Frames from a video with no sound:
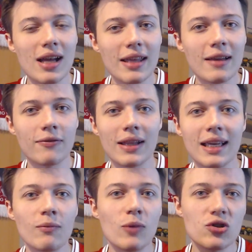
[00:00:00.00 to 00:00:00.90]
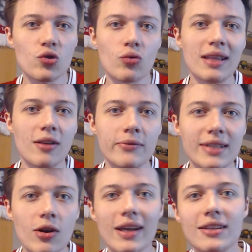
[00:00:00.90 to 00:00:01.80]
there, filling in when Trent
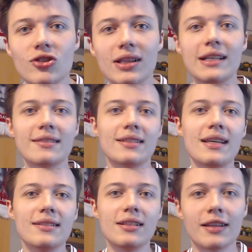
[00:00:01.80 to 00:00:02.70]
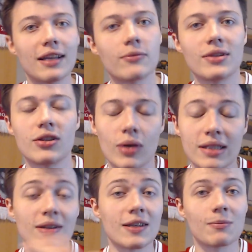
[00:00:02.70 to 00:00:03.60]
obviously got injured last season. And then, obviously,
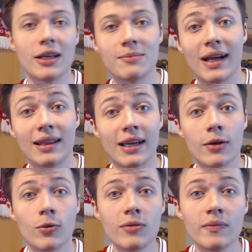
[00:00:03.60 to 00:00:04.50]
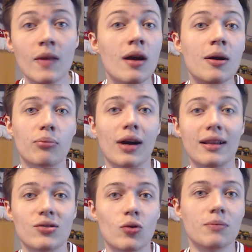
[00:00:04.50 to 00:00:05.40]
Trent took his place back later on.
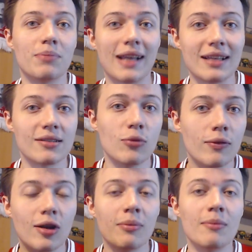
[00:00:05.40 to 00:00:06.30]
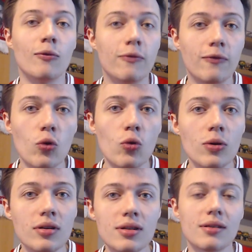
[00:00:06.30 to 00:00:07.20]
Bradley sort of began to move a little bit more
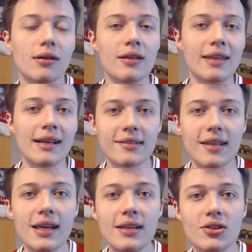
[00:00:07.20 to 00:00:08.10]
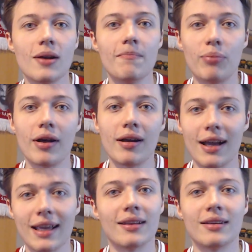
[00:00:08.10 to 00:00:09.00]
forward at that stage. But,
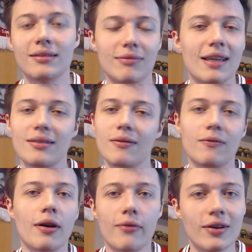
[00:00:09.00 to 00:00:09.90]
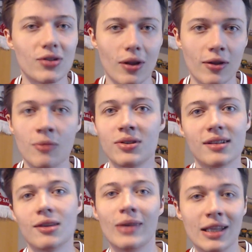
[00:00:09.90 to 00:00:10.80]
again, very, very solid option.
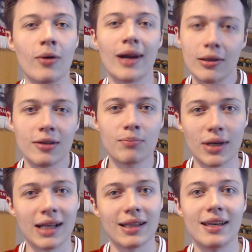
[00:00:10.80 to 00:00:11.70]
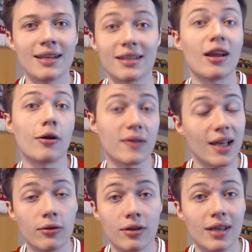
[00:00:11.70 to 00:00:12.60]
We know how good Bradley is and hopefully
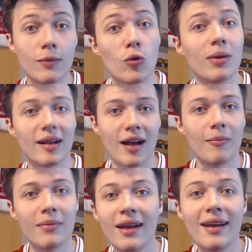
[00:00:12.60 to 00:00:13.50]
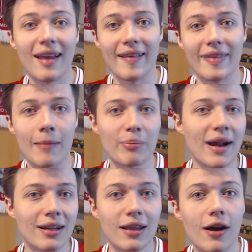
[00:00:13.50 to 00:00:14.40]
how good he will become in that
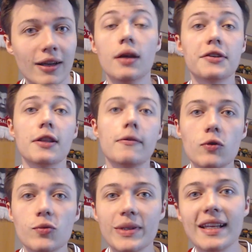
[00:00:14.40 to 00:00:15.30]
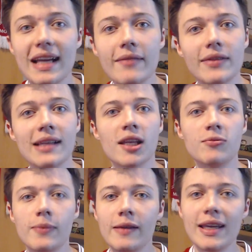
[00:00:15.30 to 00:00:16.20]
back line. So then, of course, we did have that
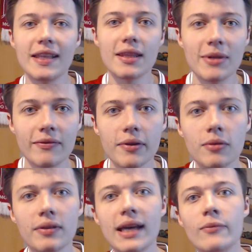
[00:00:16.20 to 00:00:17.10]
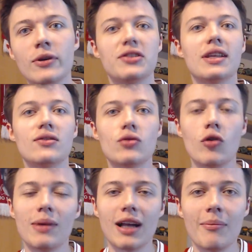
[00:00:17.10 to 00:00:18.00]
double pivot in the midfield there, which did sort
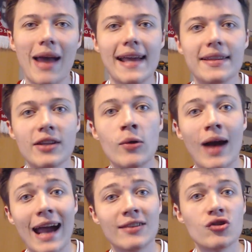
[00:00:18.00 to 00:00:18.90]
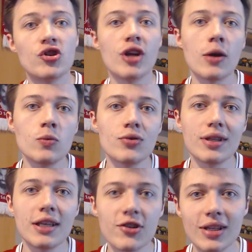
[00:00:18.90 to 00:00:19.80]
of become Endo and Jones
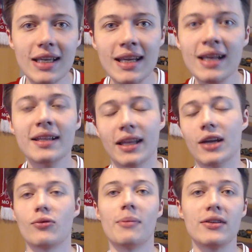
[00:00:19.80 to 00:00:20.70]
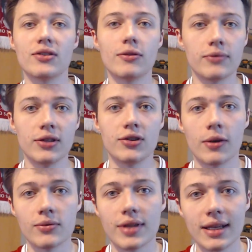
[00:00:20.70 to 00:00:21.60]
initially. Now, as we mentioned, obviously,
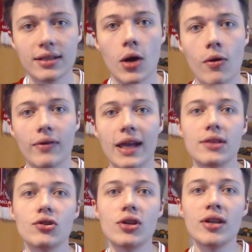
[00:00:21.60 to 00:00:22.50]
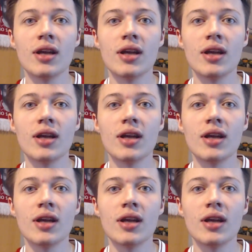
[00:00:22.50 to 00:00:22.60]
Jones did go off injured,